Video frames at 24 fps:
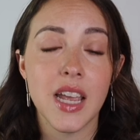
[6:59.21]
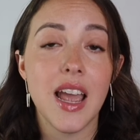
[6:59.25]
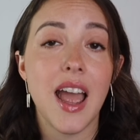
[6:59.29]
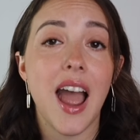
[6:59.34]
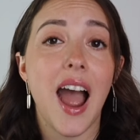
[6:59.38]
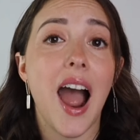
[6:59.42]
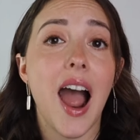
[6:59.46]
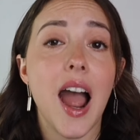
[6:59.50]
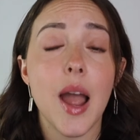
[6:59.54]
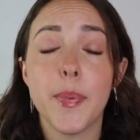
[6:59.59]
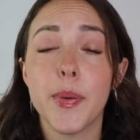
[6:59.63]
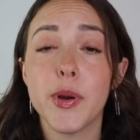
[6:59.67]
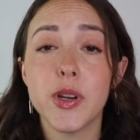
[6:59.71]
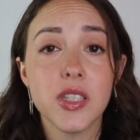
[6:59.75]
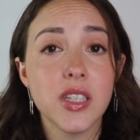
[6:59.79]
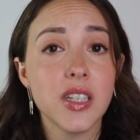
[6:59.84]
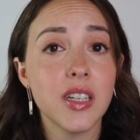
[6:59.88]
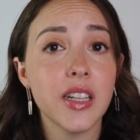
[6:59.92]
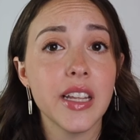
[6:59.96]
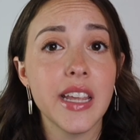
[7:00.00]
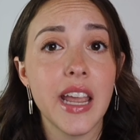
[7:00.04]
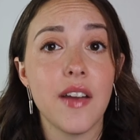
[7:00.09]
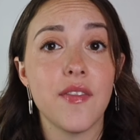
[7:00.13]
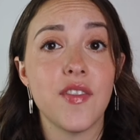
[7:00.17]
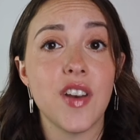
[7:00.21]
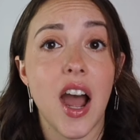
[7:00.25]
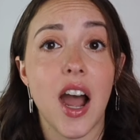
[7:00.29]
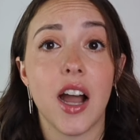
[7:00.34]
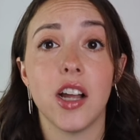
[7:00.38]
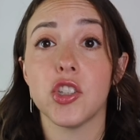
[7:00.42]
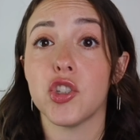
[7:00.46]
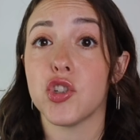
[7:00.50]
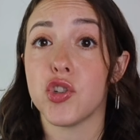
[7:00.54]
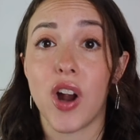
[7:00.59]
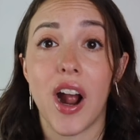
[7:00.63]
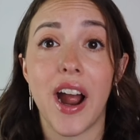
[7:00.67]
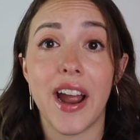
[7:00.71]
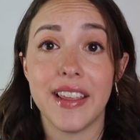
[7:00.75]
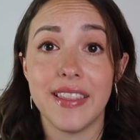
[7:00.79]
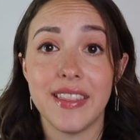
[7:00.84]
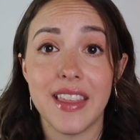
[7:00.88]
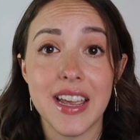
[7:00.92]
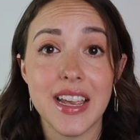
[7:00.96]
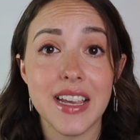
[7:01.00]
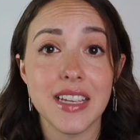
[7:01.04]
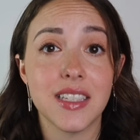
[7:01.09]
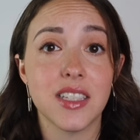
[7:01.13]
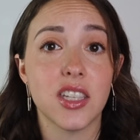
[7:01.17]
I personally have not tried
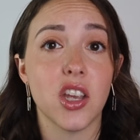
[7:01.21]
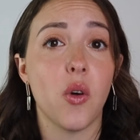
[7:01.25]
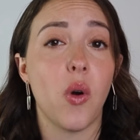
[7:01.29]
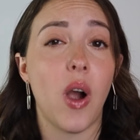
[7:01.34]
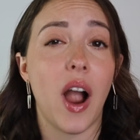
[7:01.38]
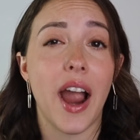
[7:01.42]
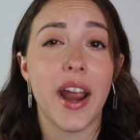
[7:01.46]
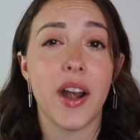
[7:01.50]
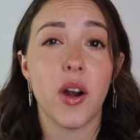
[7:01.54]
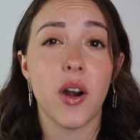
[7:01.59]
this, so I